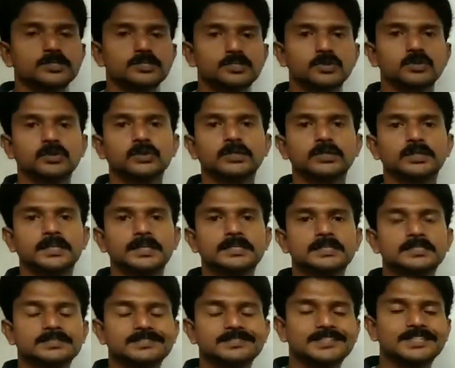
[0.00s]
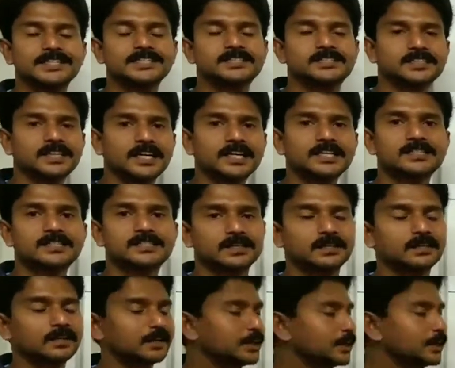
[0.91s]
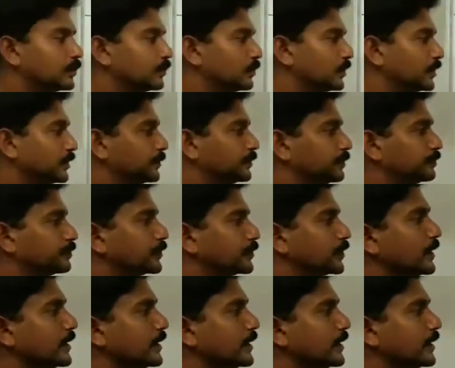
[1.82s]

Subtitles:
show that these sides are equal.